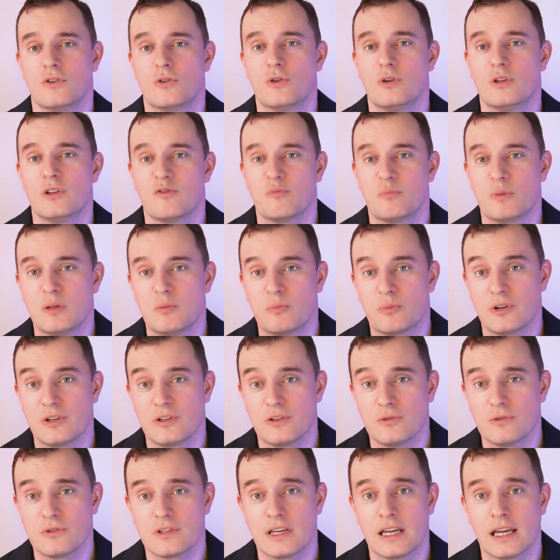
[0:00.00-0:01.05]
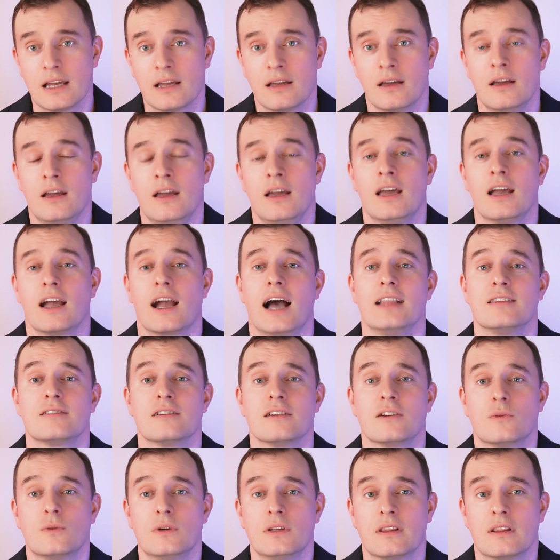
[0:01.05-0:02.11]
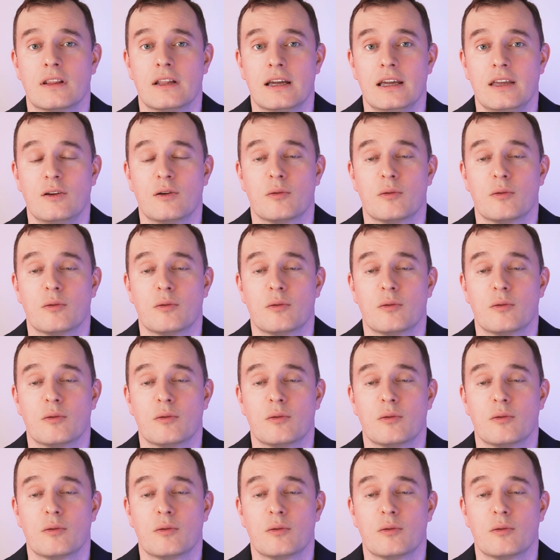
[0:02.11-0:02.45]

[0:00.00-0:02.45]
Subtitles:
you could have been producing. Consequently,